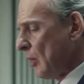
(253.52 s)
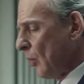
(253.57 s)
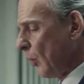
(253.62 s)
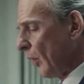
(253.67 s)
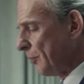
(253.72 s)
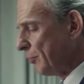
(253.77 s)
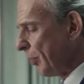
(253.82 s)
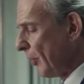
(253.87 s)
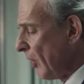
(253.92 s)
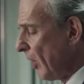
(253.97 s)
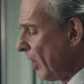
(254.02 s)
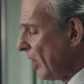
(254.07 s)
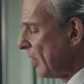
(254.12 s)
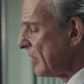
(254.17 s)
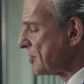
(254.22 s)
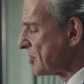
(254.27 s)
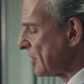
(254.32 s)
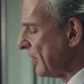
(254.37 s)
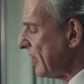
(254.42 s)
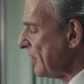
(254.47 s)
What
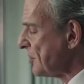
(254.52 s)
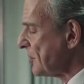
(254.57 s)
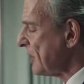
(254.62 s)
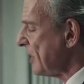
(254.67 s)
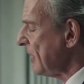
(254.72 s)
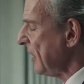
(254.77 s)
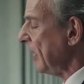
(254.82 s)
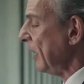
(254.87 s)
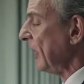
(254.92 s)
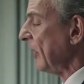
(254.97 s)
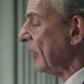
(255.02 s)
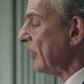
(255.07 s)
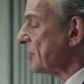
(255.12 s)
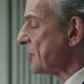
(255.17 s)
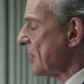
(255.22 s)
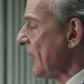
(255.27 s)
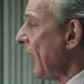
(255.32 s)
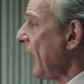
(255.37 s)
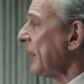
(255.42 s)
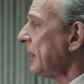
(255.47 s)
Paul is listing here
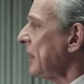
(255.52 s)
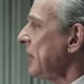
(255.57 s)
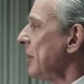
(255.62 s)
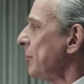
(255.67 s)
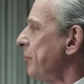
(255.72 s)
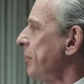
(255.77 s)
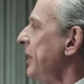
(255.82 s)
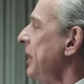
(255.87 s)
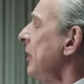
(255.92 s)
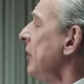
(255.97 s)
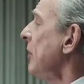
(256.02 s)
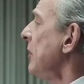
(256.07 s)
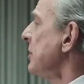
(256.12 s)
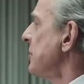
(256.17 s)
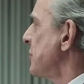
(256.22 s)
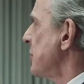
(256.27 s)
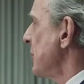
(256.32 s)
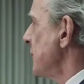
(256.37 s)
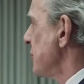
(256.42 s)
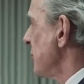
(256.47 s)
is not the
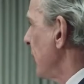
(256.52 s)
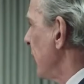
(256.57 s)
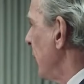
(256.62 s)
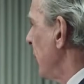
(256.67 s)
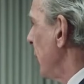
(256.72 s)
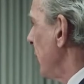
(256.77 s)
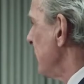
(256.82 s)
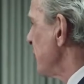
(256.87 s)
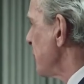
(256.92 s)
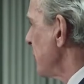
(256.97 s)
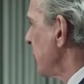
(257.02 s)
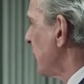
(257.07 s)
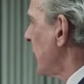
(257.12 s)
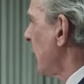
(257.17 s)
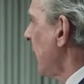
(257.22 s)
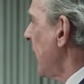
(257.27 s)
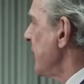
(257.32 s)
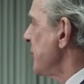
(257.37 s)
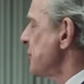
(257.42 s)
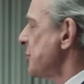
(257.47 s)
appearances of the risen
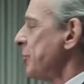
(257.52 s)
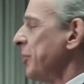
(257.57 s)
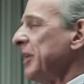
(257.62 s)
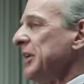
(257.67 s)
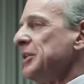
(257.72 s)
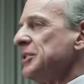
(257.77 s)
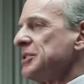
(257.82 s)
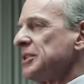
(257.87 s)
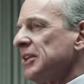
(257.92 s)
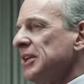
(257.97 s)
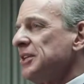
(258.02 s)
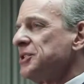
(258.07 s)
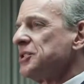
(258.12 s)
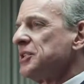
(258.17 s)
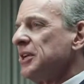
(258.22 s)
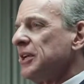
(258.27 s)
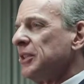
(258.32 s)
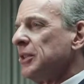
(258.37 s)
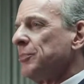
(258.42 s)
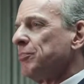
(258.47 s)
Christ, but he's
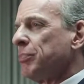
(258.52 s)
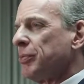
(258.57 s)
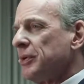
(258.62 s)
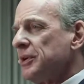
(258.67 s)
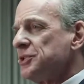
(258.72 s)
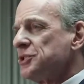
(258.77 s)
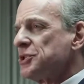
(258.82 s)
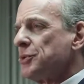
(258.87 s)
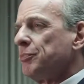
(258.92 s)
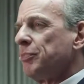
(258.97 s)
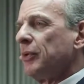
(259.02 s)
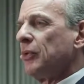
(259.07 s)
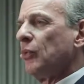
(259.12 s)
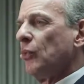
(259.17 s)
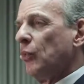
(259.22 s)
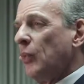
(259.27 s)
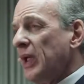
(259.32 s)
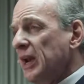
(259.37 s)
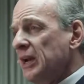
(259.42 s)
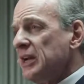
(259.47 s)
listing the principal
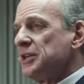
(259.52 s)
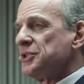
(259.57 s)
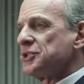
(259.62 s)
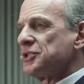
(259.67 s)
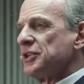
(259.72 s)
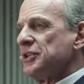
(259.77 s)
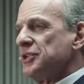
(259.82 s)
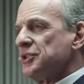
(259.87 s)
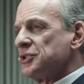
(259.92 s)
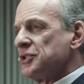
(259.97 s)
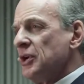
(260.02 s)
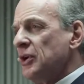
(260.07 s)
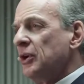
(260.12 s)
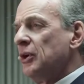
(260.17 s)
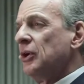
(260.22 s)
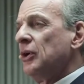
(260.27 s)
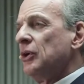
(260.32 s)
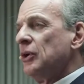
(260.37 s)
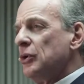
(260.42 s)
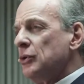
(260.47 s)
witnesses
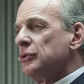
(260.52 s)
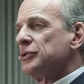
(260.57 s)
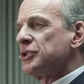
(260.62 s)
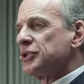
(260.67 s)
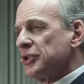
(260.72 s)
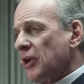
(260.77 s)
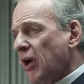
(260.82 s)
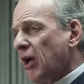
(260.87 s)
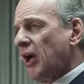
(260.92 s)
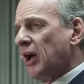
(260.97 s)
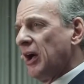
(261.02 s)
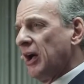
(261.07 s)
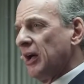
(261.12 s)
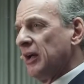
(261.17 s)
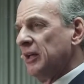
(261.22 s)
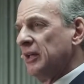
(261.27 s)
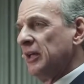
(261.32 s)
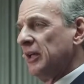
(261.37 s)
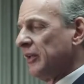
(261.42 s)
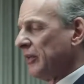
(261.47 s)
who
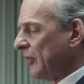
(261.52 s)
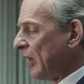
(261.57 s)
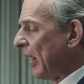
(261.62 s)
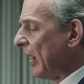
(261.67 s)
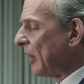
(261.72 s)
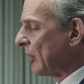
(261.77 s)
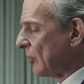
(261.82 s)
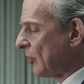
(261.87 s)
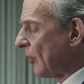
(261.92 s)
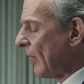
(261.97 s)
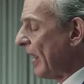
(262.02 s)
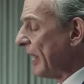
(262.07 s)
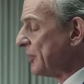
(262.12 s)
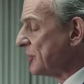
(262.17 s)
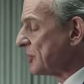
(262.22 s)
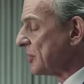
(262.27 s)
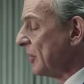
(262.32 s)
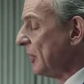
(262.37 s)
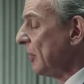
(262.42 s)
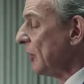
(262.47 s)
saw uh,
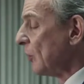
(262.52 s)
Christ